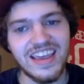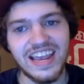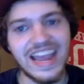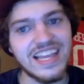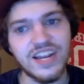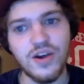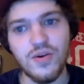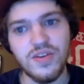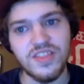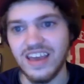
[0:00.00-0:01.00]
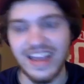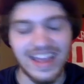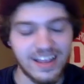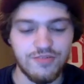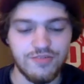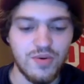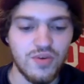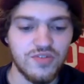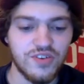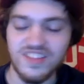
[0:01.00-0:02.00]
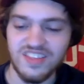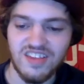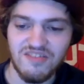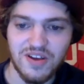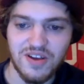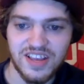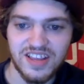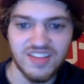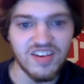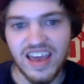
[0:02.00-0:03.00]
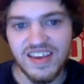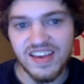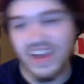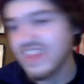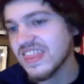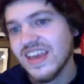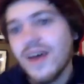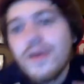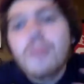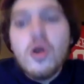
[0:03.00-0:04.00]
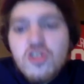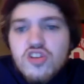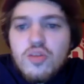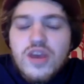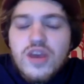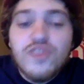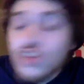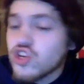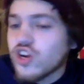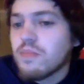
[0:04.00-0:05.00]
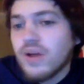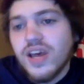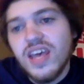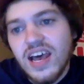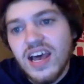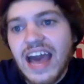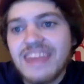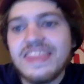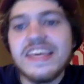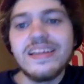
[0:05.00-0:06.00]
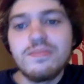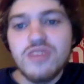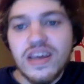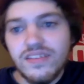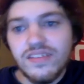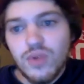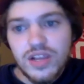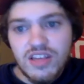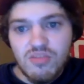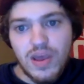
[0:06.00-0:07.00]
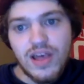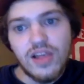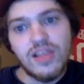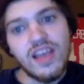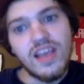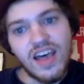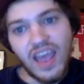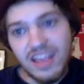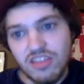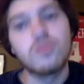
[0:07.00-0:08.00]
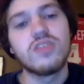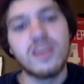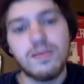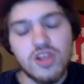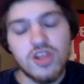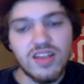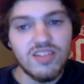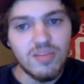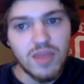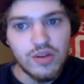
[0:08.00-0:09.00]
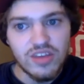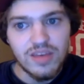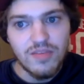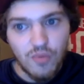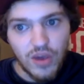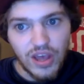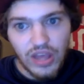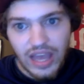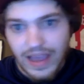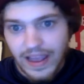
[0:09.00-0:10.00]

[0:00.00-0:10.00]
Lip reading: gotta go with my Wolverines in this one. It's an emotional pick for sure, but I think an objective one as well. I do think Michigan's the better team as well.